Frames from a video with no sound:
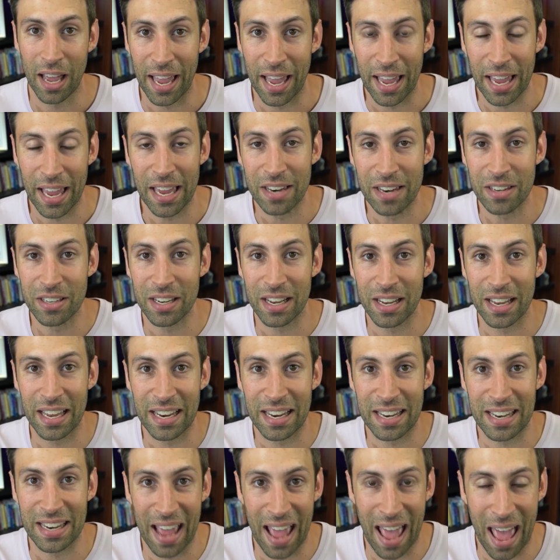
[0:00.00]
And
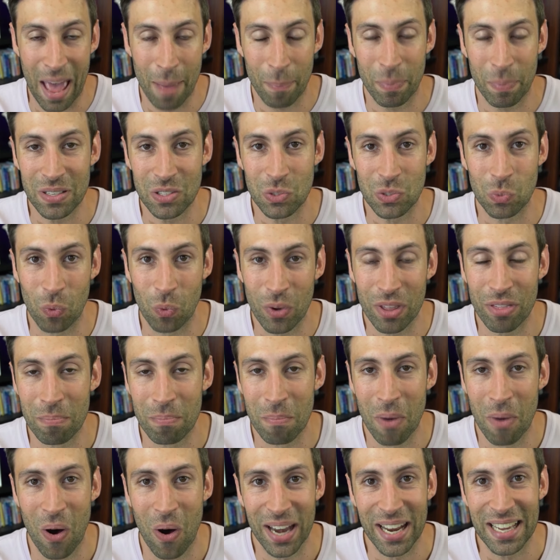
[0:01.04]
it happens with
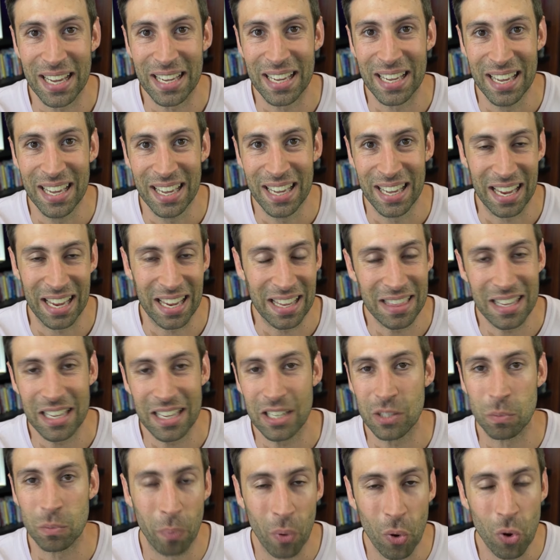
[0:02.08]
mining in
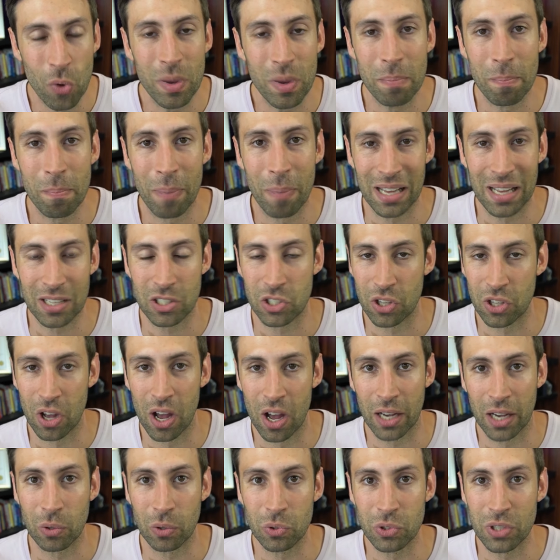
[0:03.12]
these boom and bust
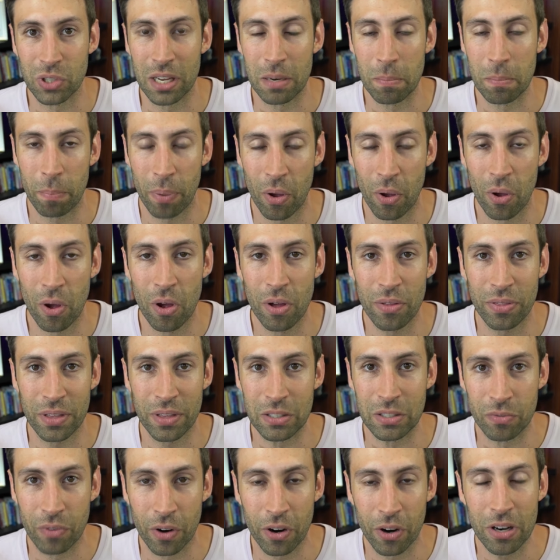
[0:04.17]
cycles, and Perth
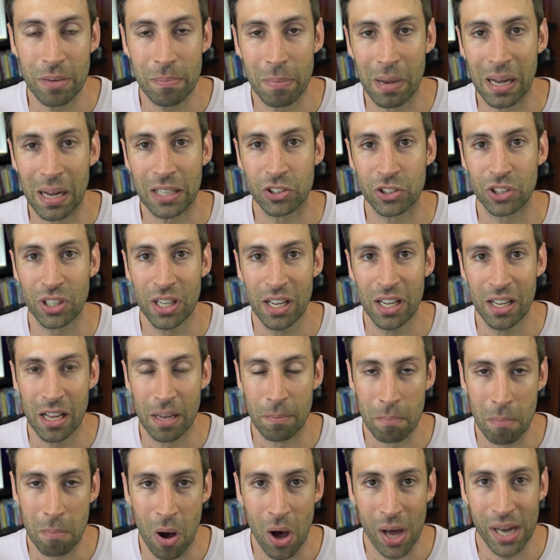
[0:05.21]
is very much
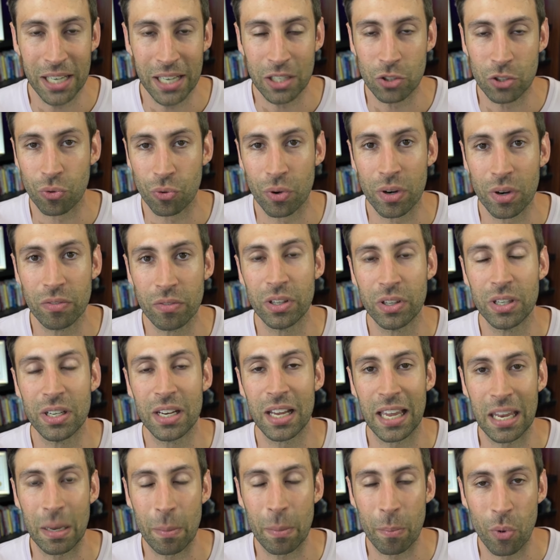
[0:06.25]
mining
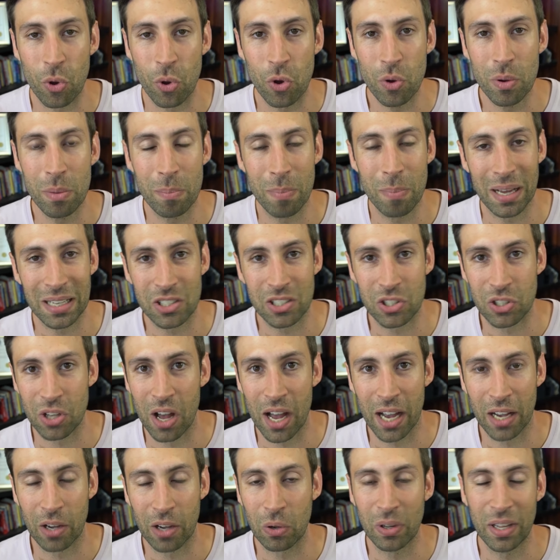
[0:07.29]
driven in a boom and bust
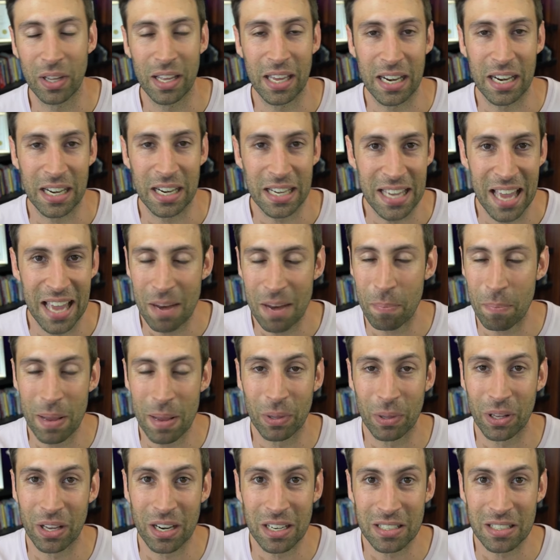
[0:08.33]
cycle. And again,
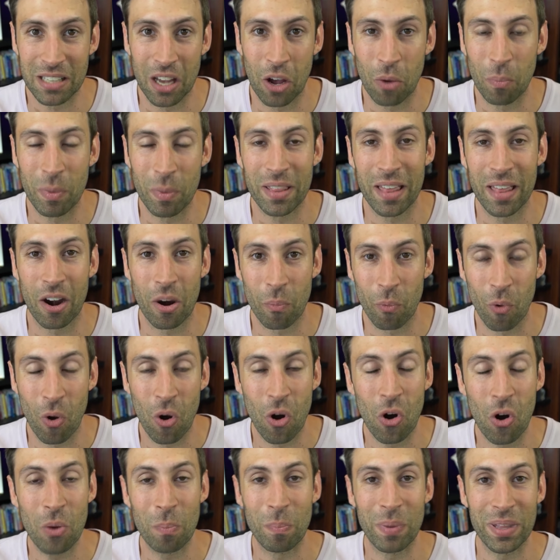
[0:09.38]
people are going to tell me that I'm
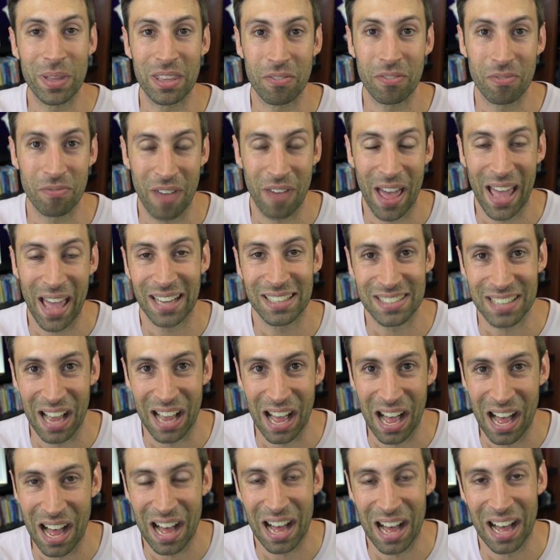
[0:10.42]
wrong, but the facts
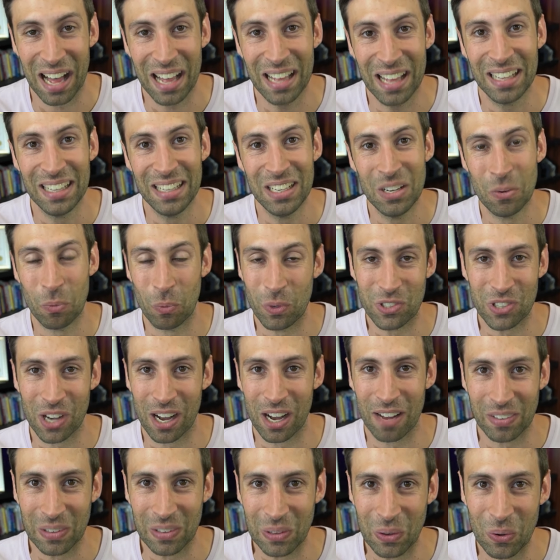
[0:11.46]
are, which
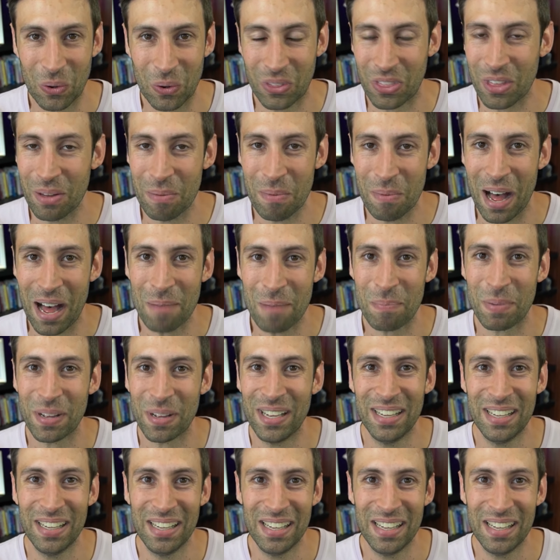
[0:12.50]
I've looked them up,